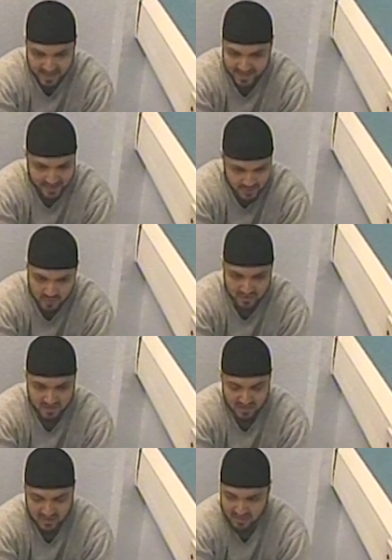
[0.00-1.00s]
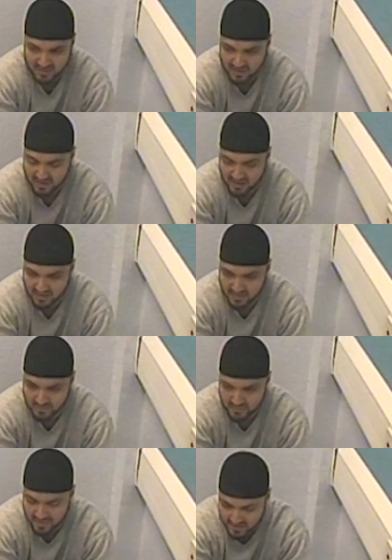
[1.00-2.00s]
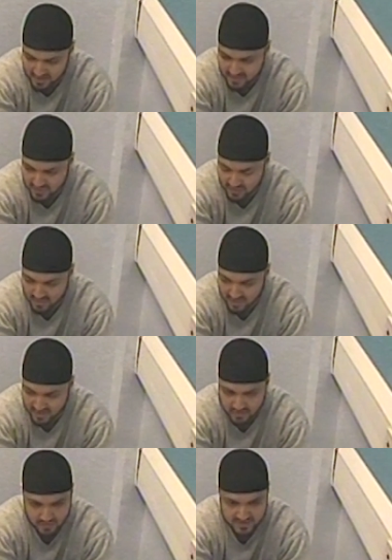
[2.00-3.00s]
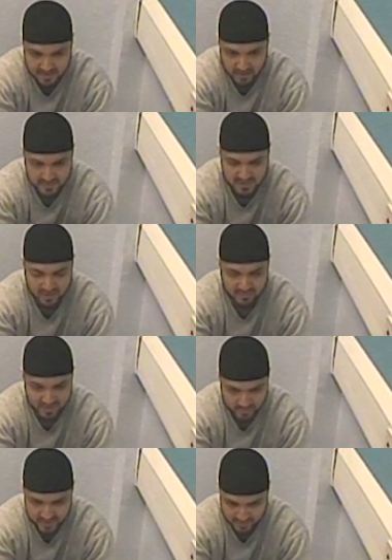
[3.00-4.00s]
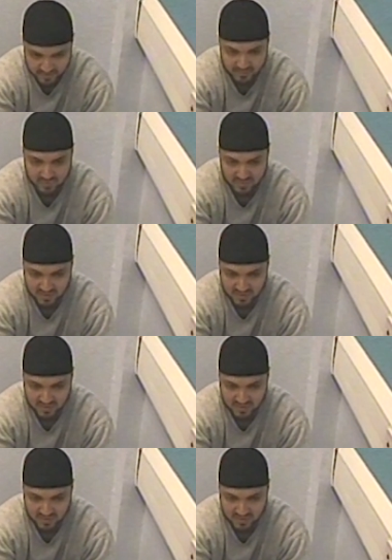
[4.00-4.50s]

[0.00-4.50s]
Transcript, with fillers: he, yeah. He's a former Uber driver. You know about this, yeah? Yeah, right.